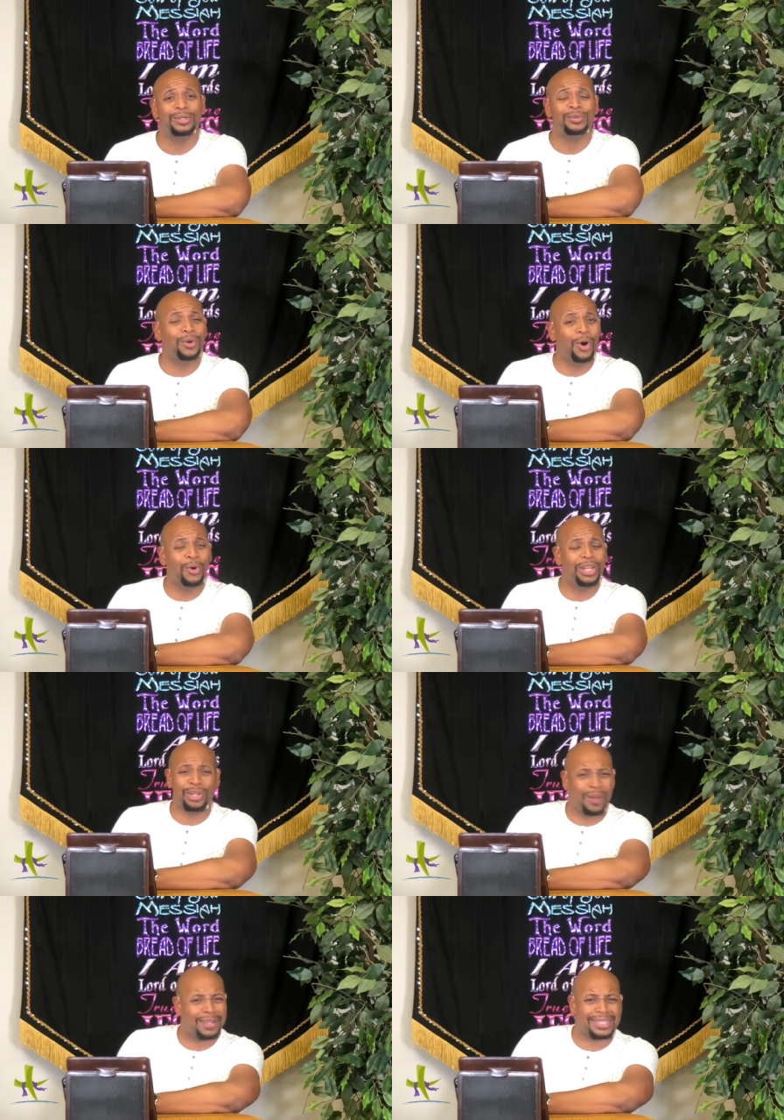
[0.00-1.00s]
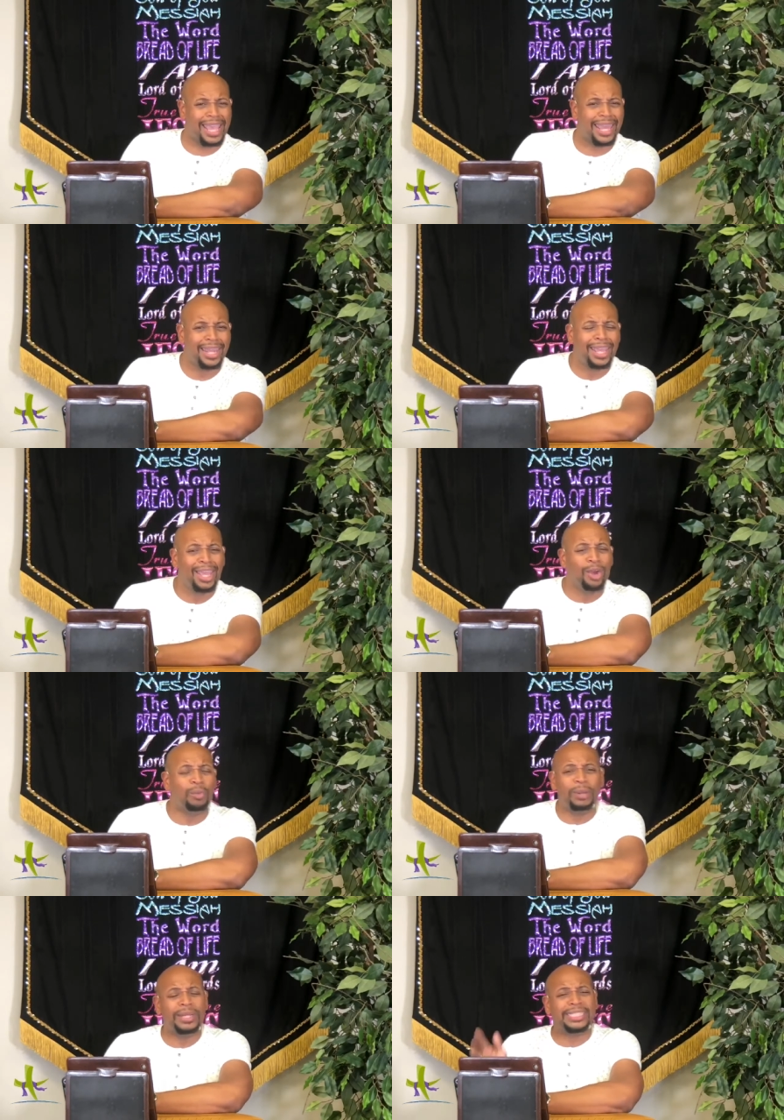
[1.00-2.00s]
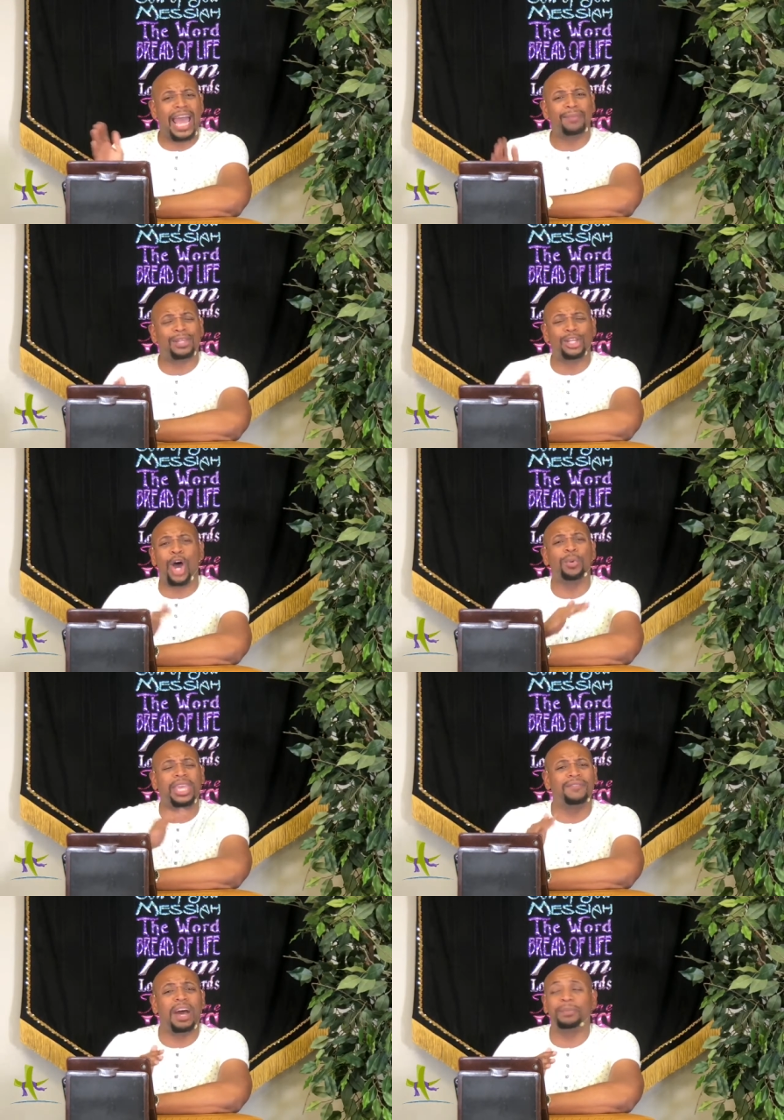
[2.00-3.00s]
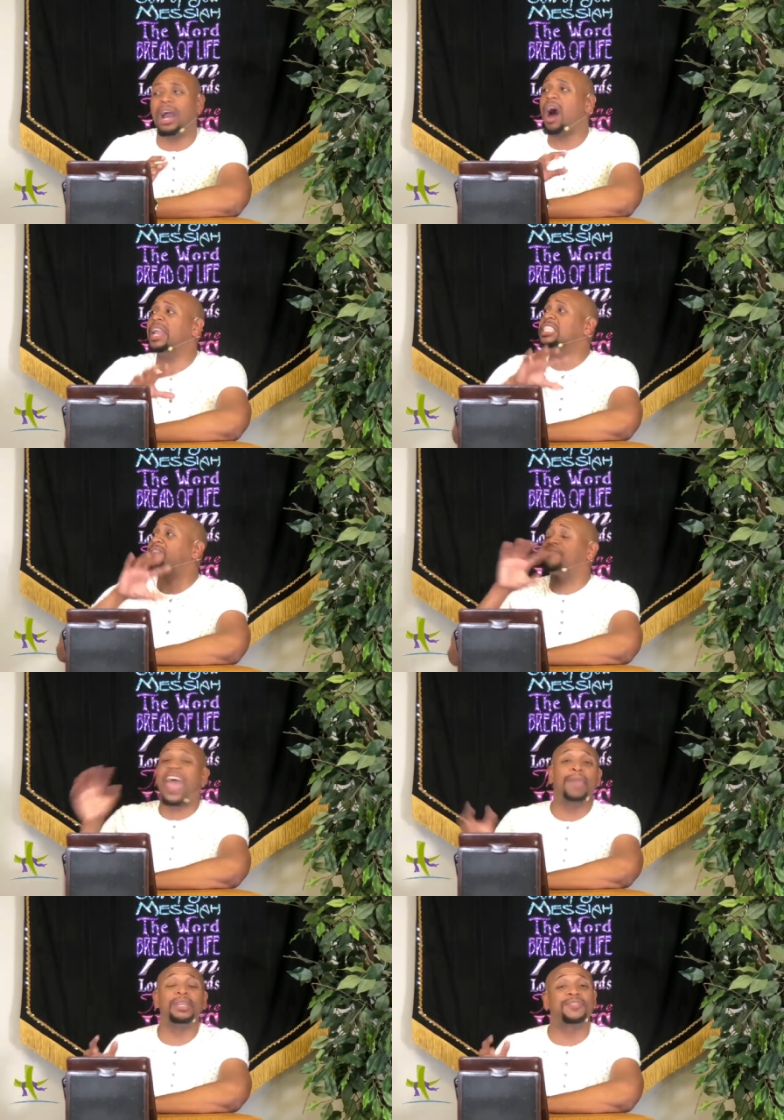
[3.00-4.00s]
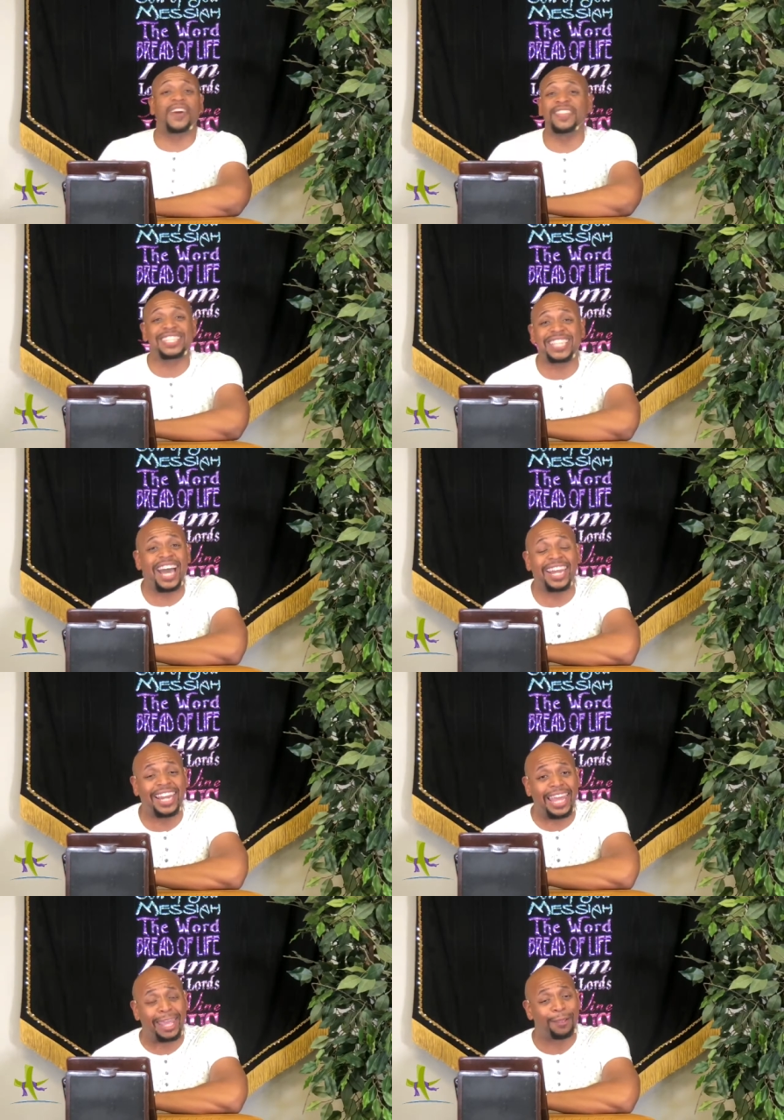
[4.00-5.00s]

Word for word: Woo, did you hear what I said? When, when times you don't give up, God is famous for the suddenly.